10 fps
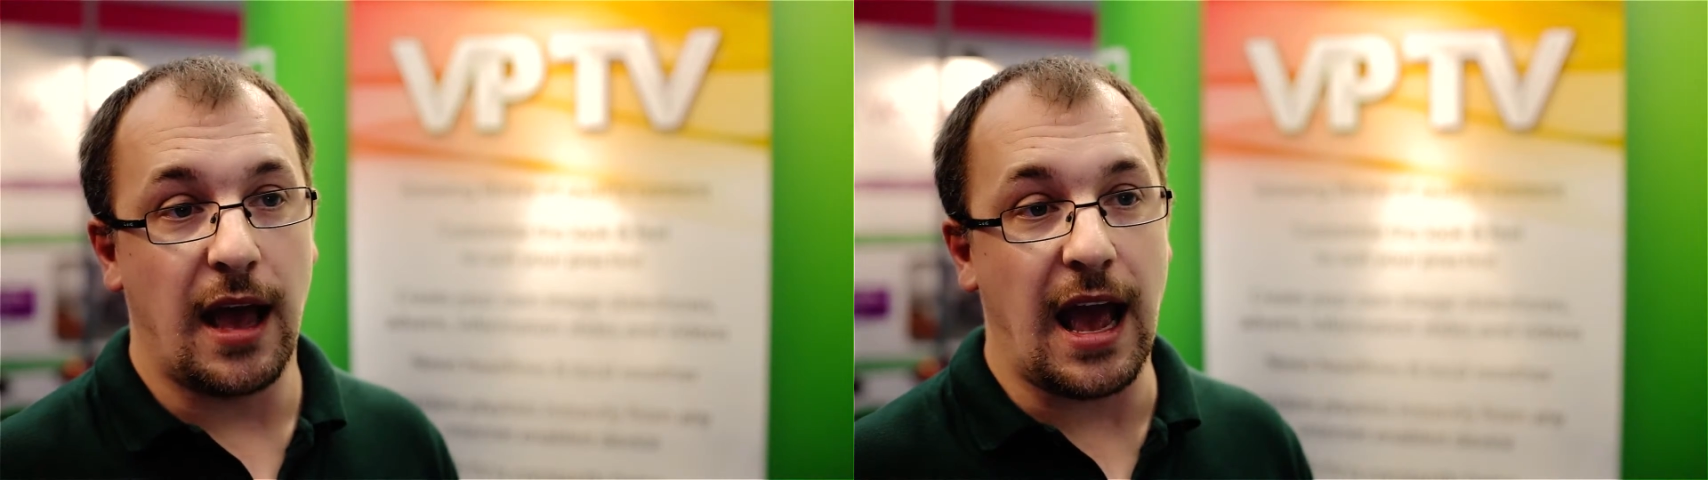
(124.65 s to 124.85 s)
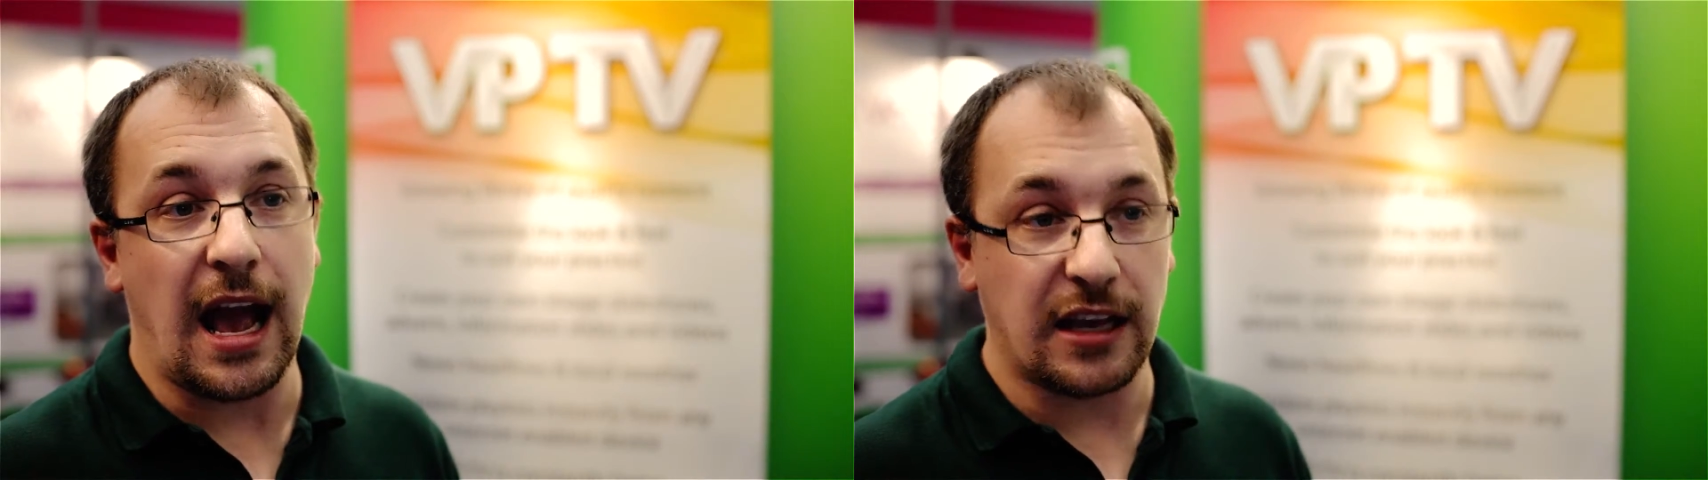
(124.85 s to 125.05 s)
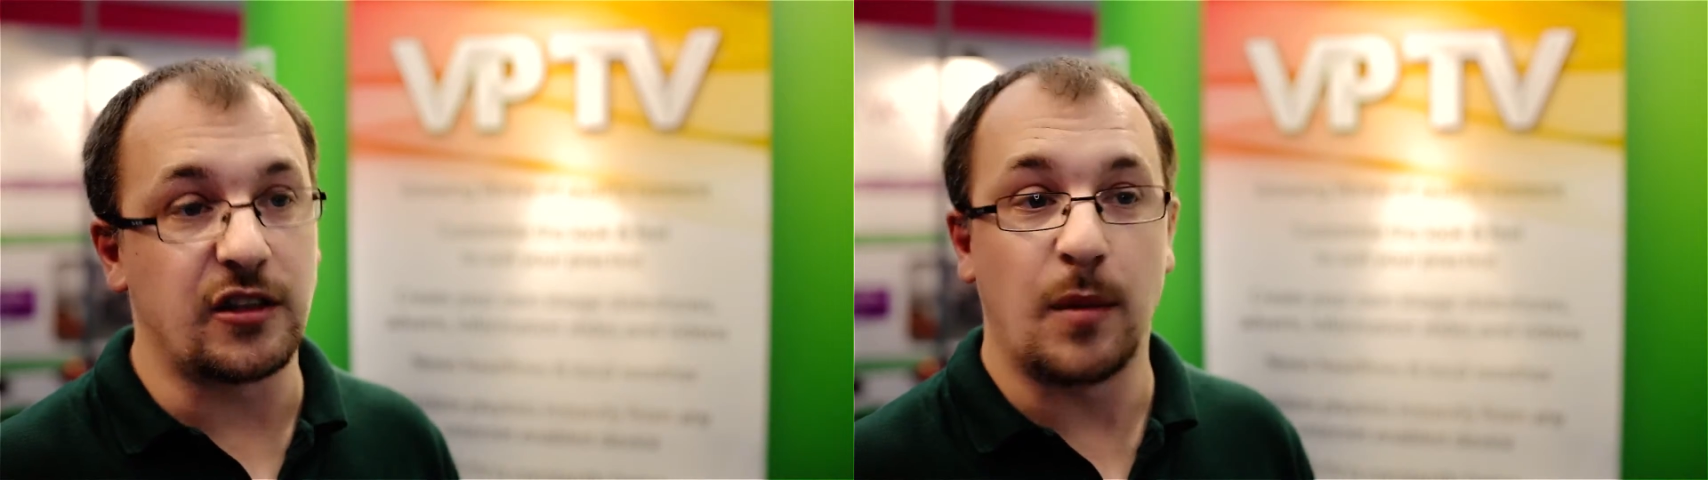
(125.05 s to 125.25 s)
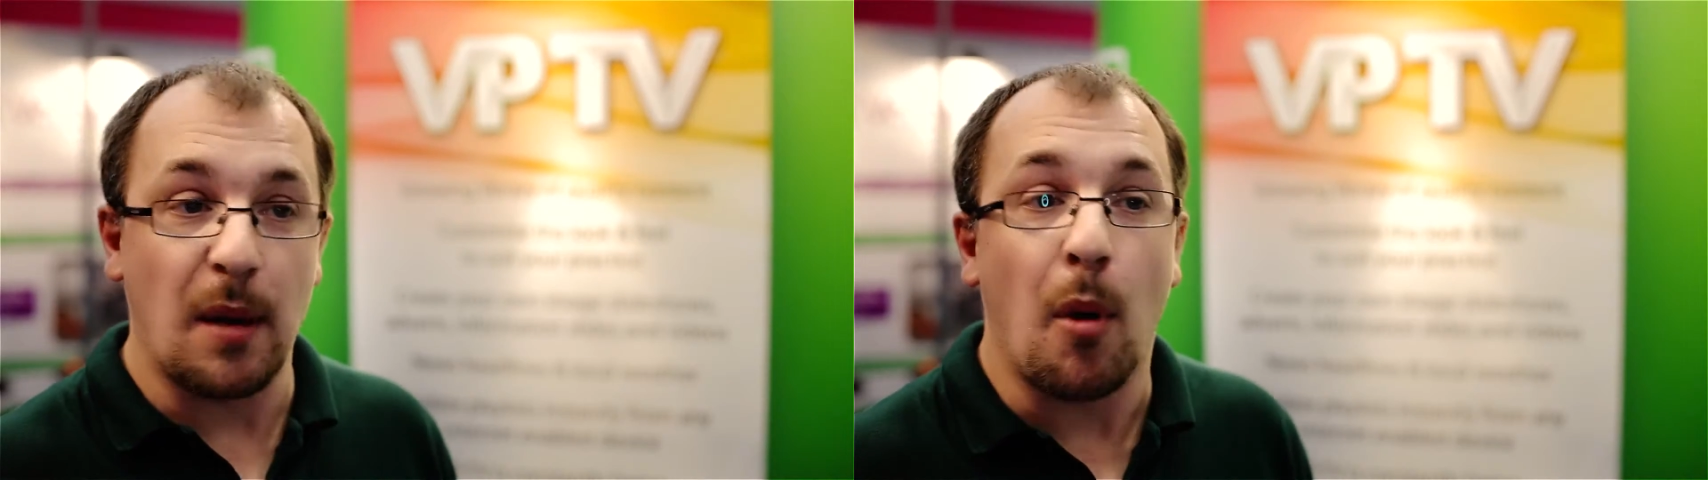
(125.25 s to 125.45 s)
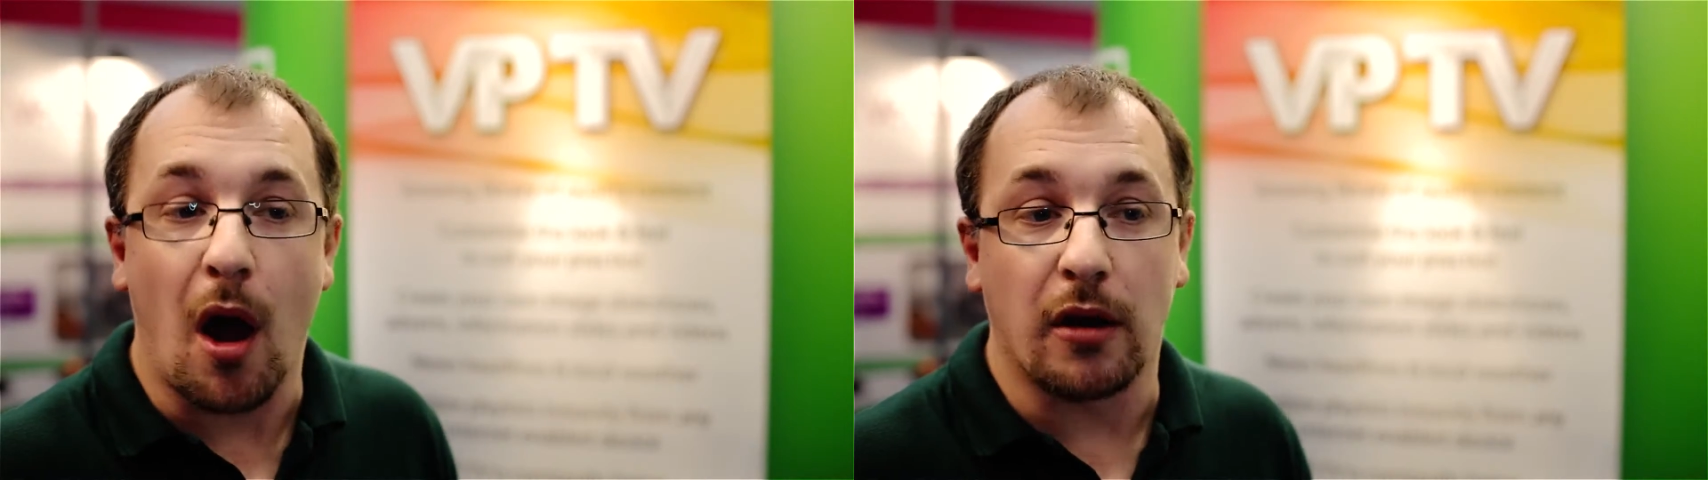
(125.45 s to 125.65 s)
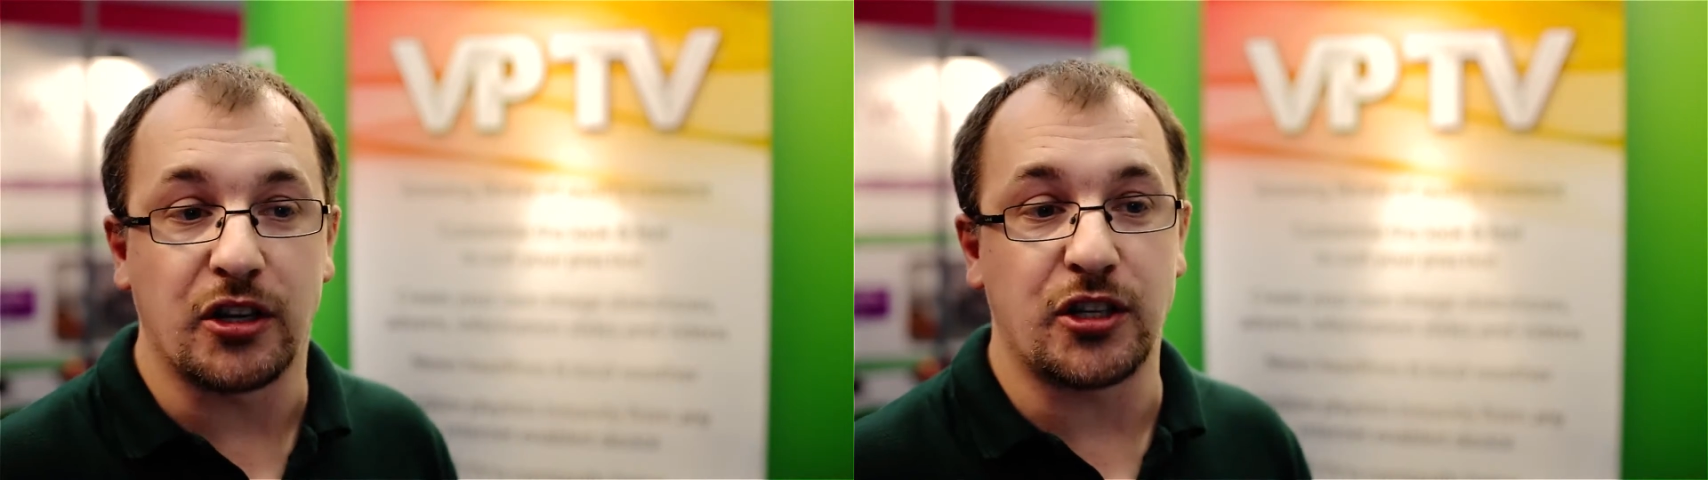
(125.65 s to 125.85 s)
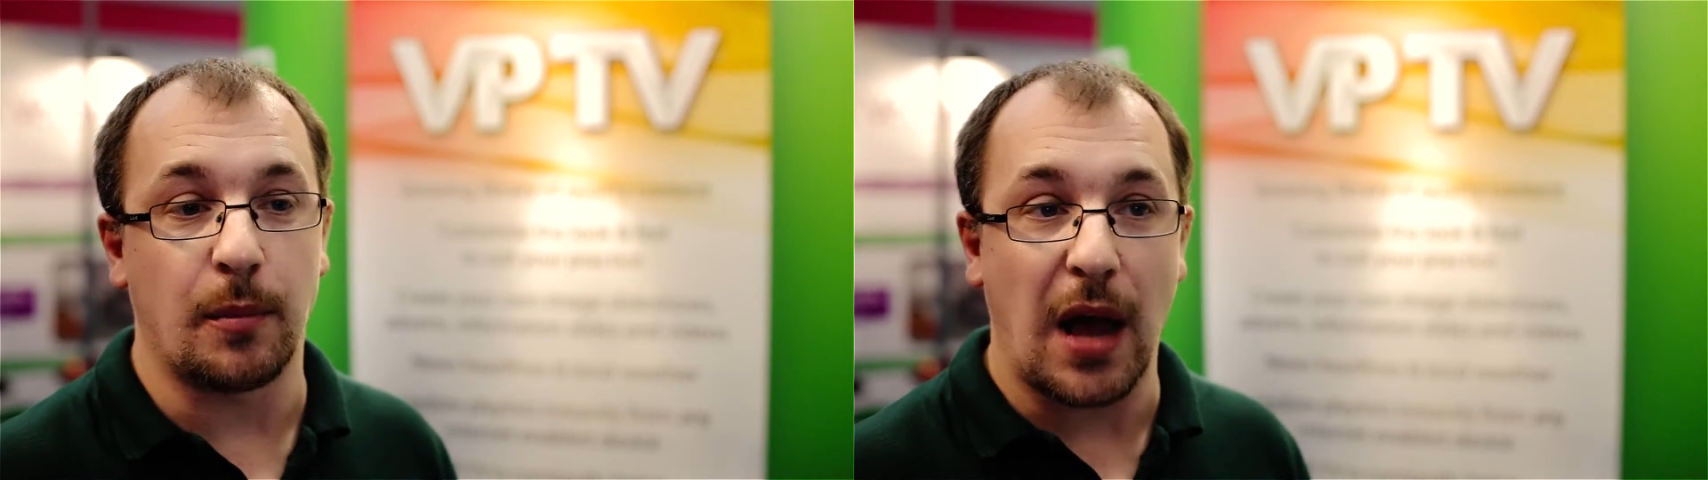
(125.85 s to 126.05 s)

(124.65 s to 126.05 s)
It has to be a partnership.